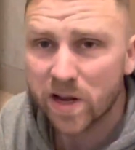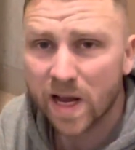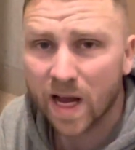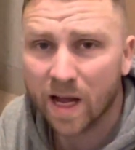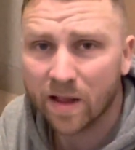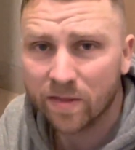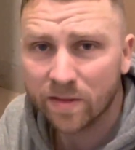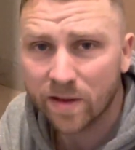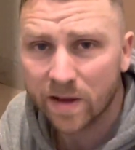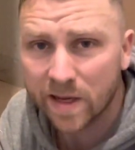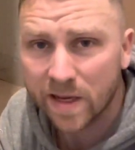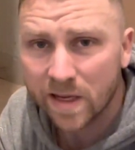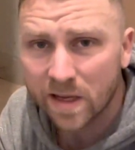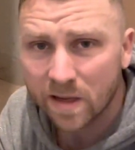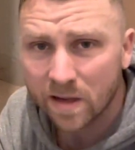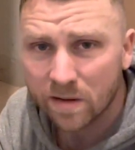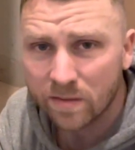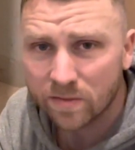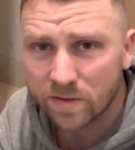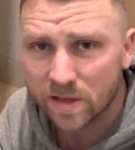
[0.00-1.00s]
handy
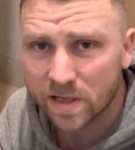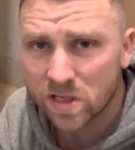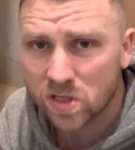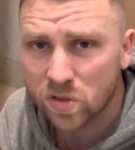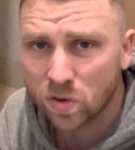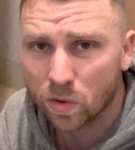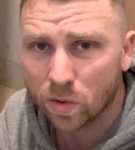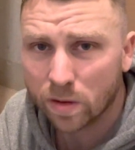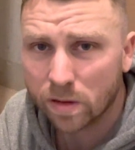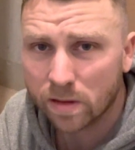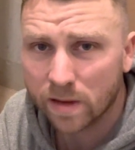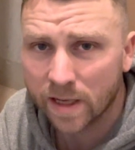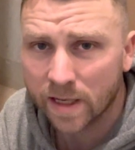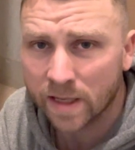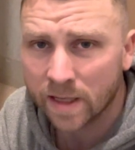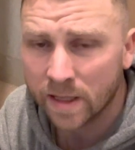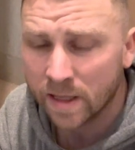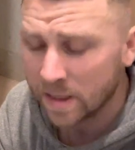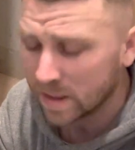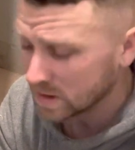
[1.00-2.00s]
for this sort of
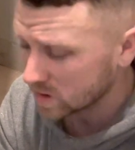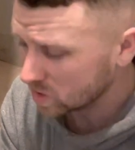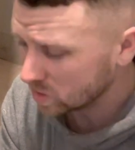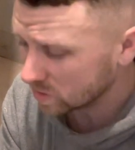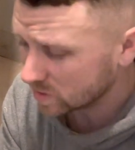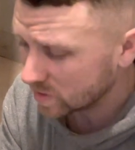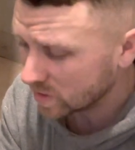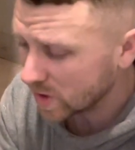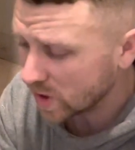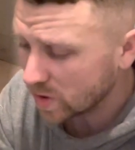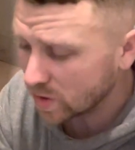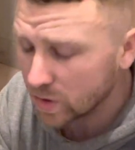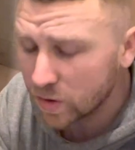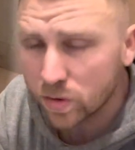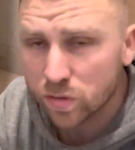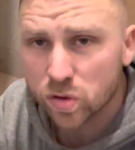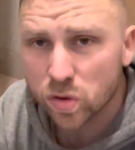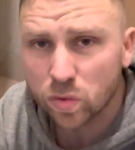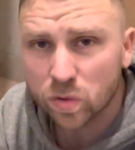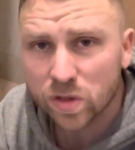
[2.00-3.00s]
thing. It's not something you can
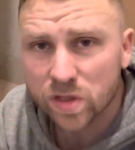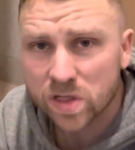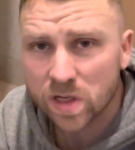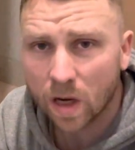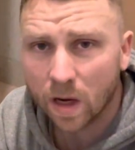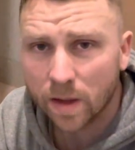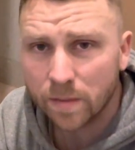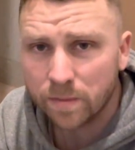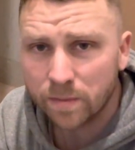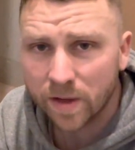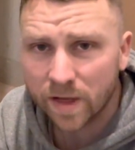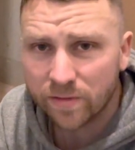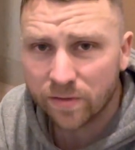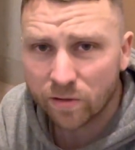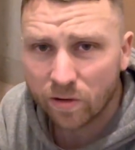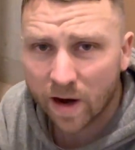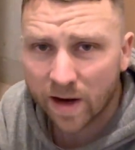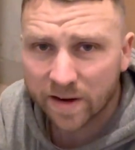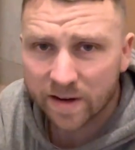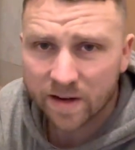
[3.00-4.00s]
use all the time, but if
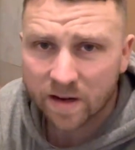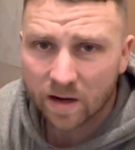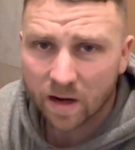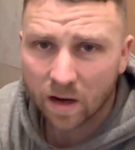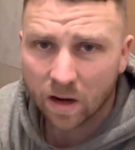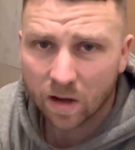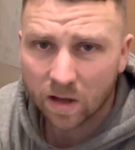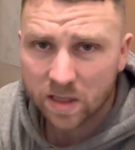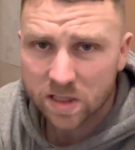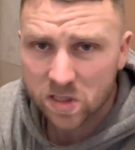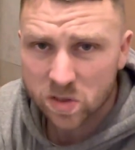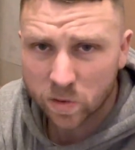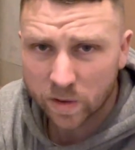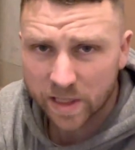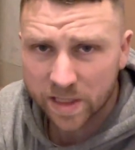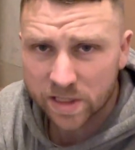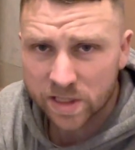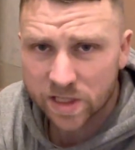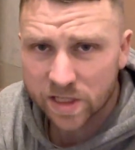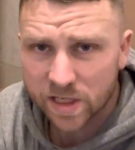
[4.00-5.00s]
you're adding in a light
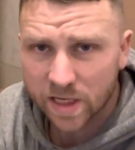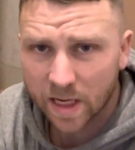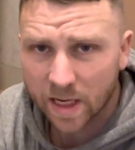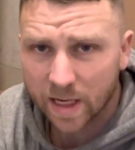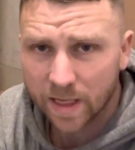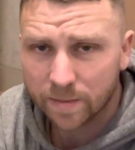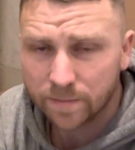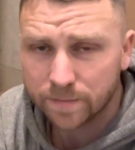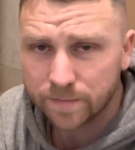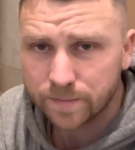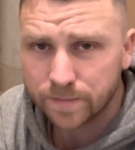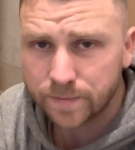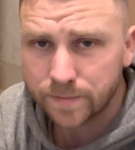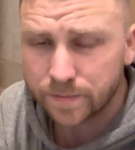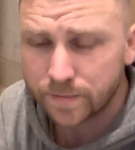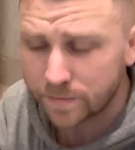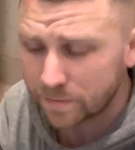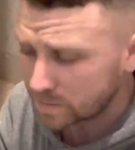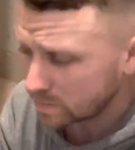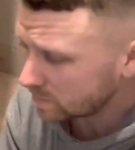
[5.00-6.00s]
switch, um,
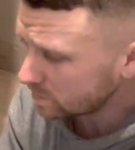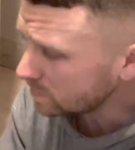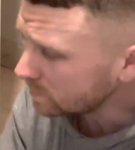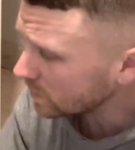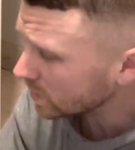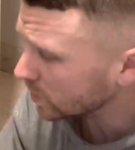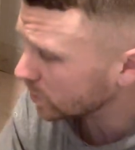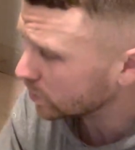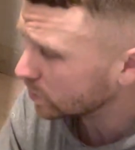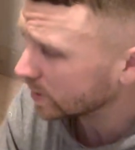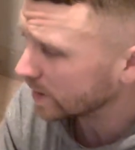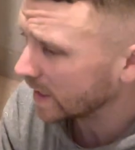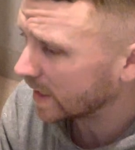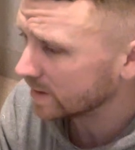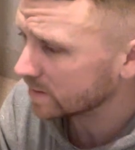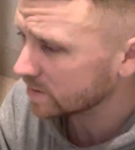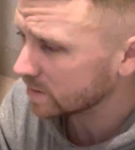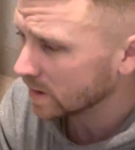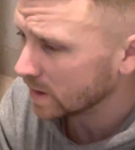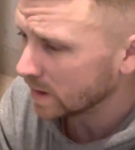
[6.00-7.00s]
you can
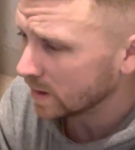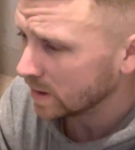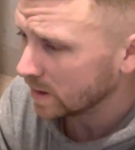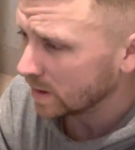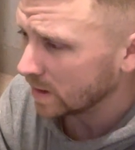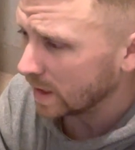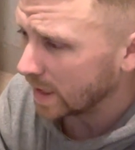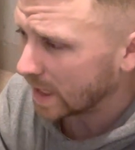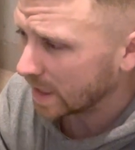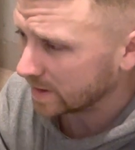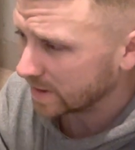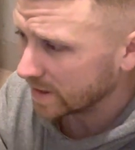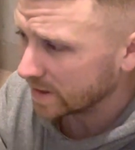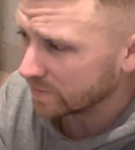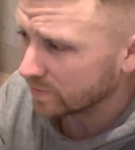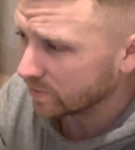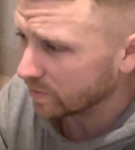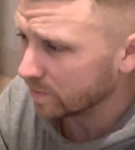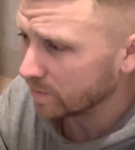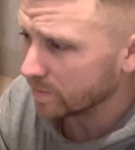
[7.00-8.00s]
add add it in
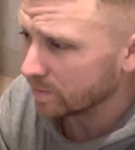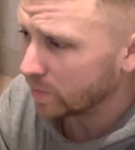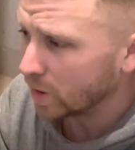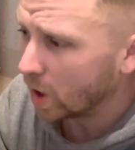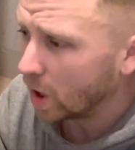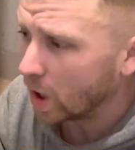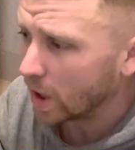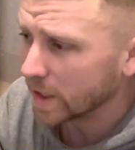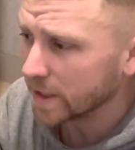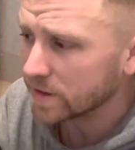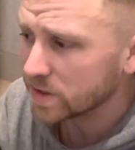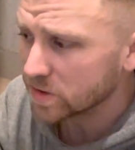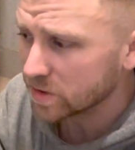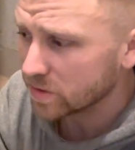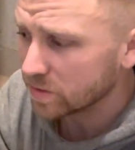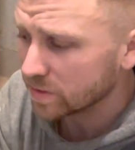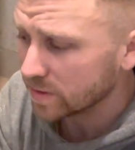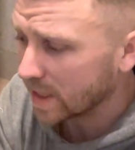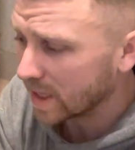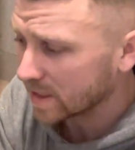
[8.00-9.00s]
from behind so
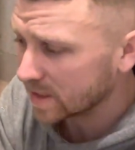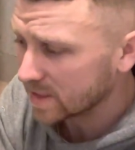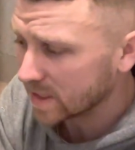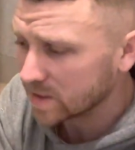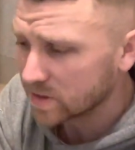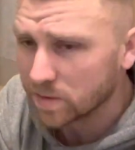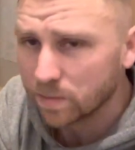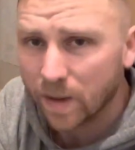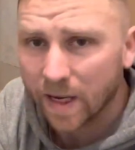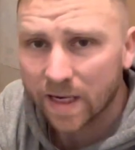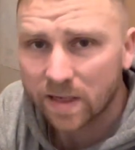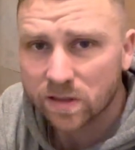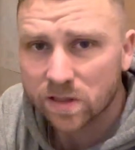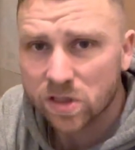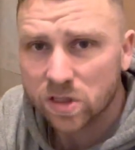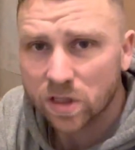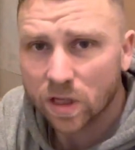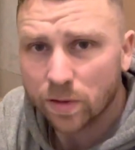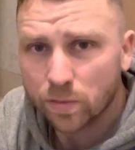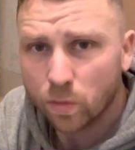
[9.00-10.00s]
you can access the back of the
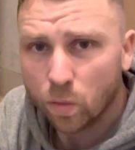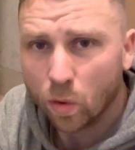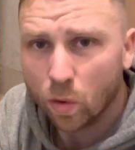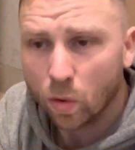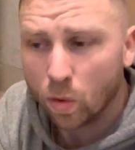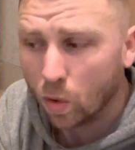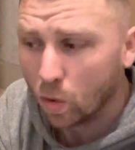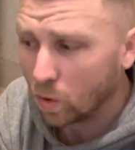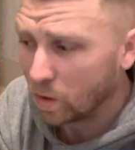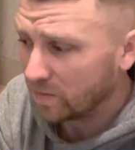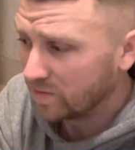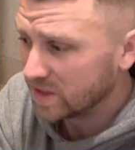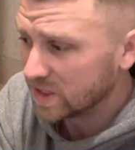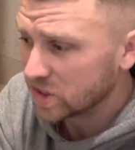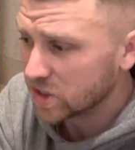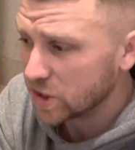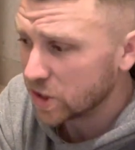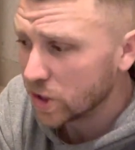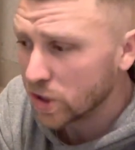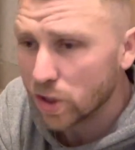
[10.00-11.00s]
stud wall, or if
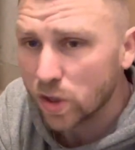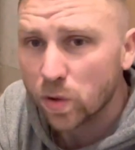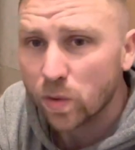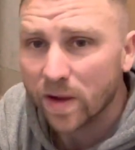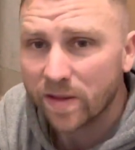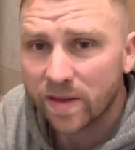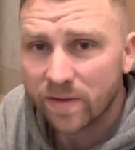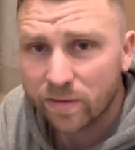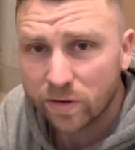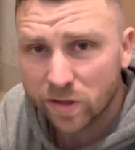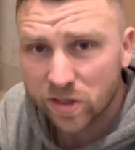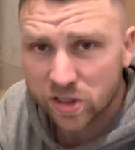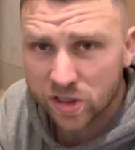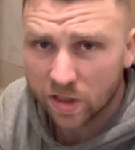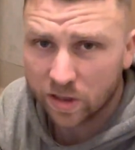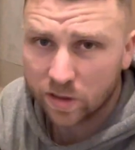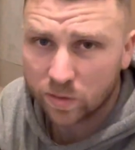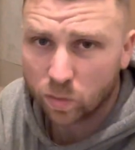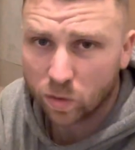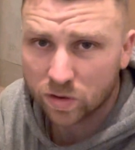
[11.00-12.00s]
it's new and they've only
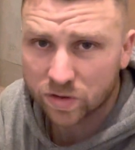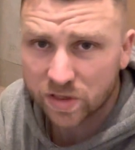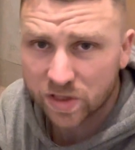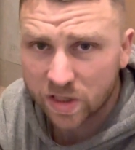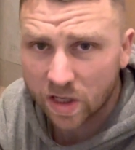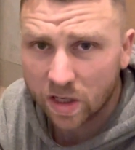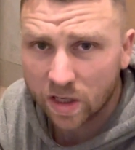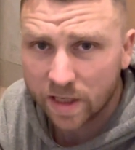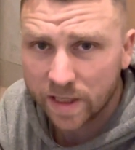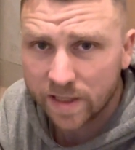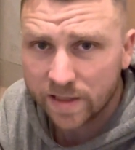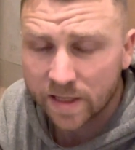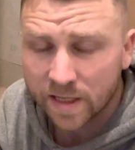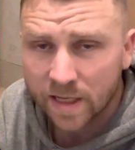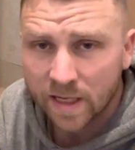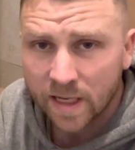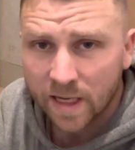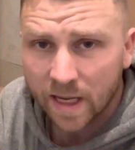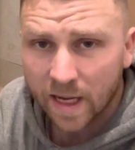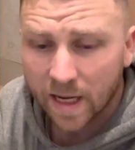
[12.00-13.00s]
studded one side,
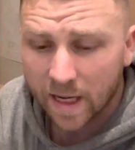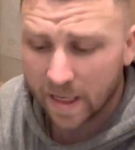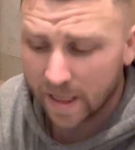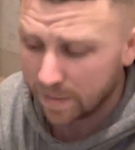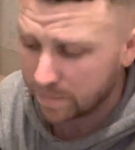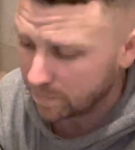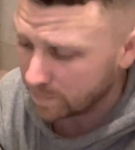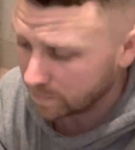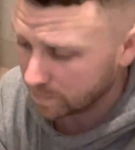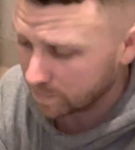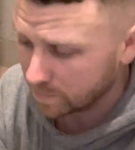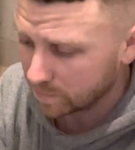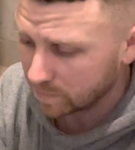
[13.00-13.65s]
um,